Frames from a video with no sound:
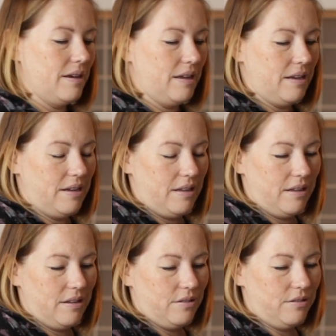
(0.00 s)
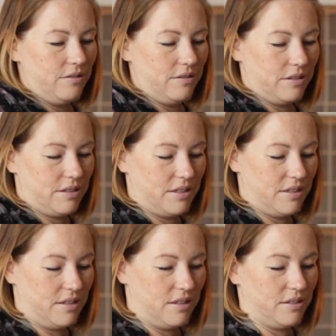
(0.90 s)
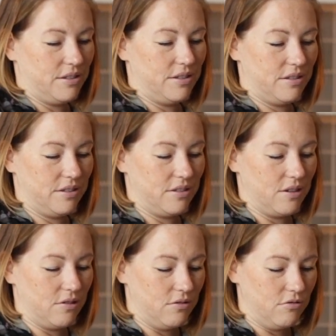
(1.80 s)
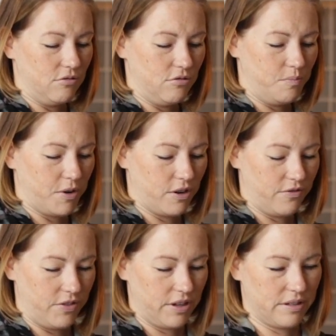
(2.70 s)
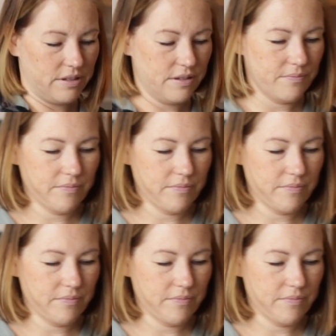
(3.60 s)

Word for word: and it looks so perfect